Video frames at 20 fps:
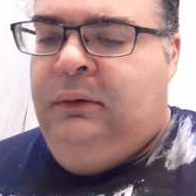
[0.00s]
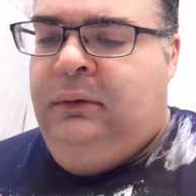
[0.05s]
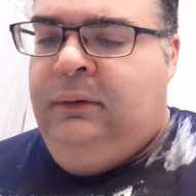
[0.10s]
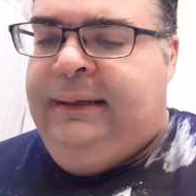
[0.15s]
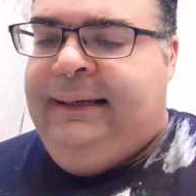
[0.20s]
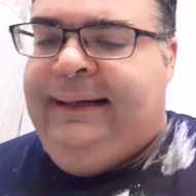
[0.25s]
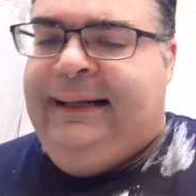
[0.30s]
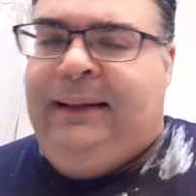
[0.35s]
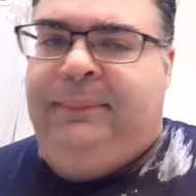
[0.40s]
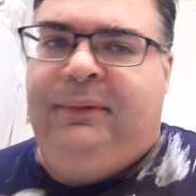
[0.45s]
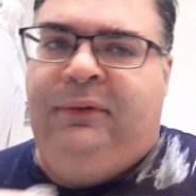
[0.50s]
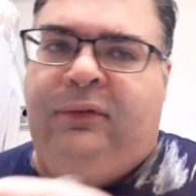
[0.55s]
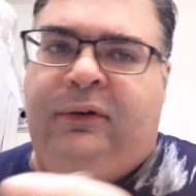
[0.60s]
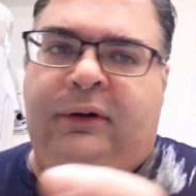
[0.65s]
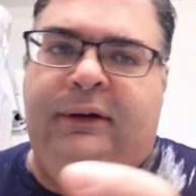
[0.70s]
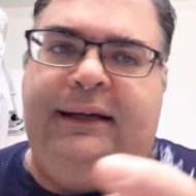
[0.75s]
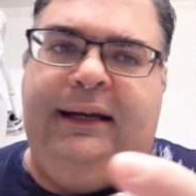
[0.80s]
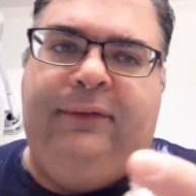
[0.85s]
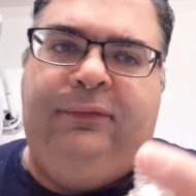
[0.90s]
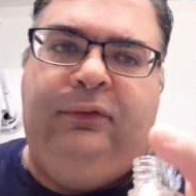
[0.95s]
And I gotta be
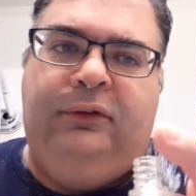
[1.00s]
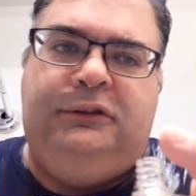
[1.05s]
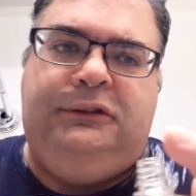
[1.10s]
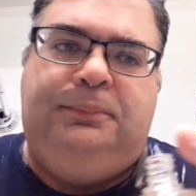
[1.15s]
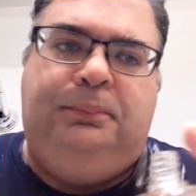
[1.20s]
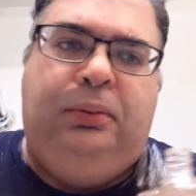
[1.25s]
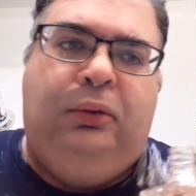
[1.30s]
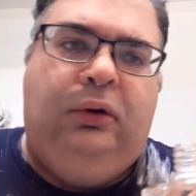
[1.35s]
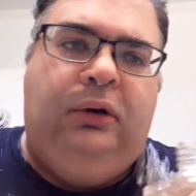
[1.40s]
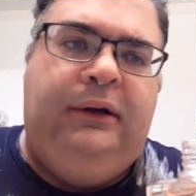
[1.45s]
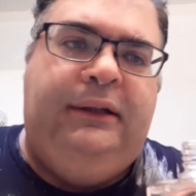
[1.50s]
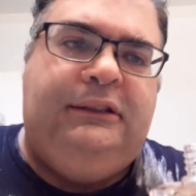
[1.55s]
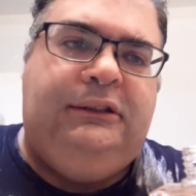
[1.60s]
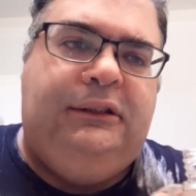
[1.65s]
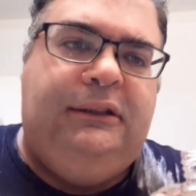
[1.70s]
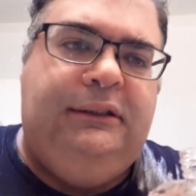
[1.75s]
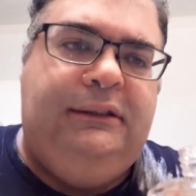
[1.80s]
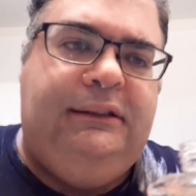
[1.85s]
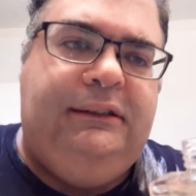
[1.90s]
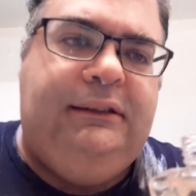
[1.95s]
real careful with pouring this,
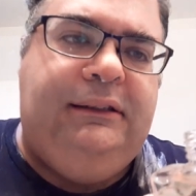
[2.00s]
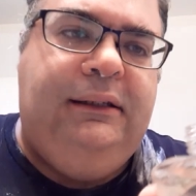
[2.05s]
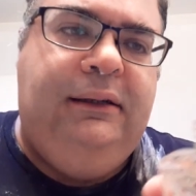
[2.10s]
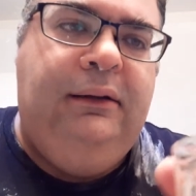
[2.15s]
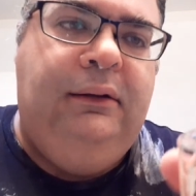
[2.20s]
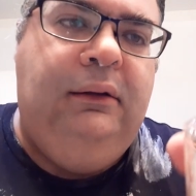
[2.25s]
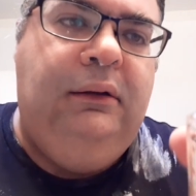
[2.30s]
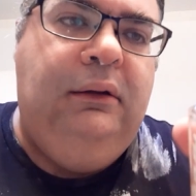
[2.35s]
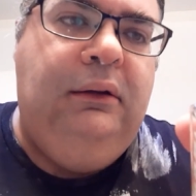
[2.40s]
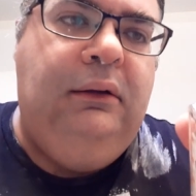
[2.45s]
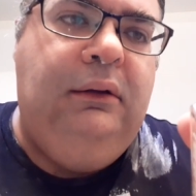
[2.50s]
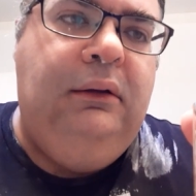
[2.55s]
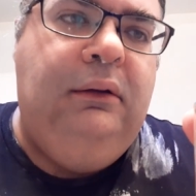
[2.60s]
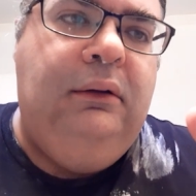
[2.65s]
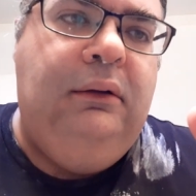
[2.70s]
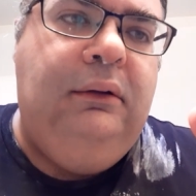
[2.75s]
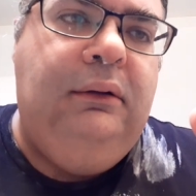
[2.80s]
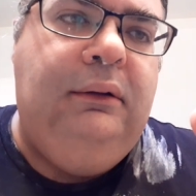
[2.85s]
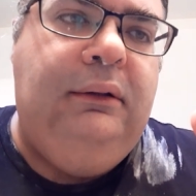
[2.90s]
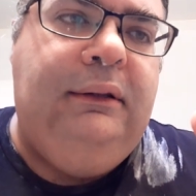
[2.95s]
because
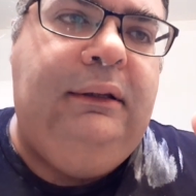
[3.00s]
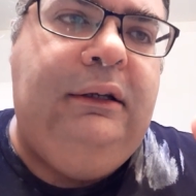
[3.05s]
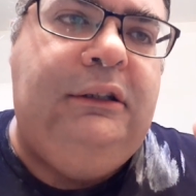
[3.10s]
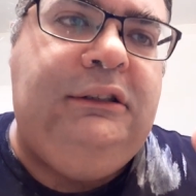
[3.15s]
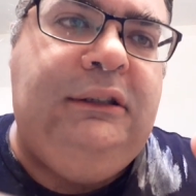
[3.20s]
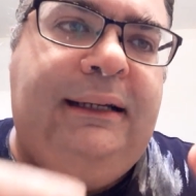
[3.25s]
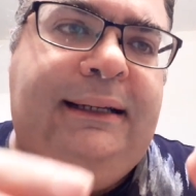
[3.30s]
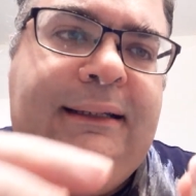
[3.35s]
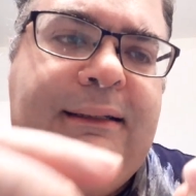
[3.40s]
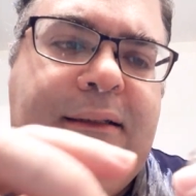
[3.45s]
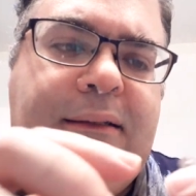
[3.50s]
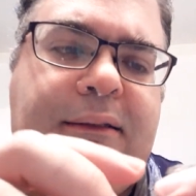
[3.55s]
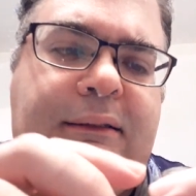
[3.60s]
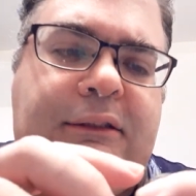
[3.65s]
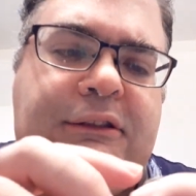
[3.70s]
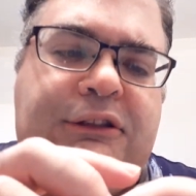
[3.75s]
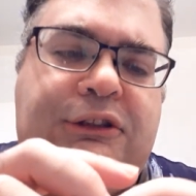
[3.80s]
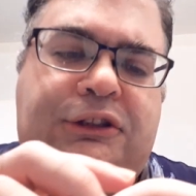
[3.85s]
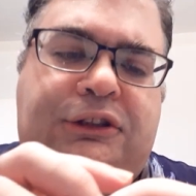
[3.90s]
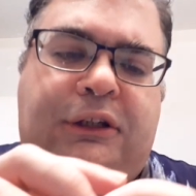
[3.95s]
there's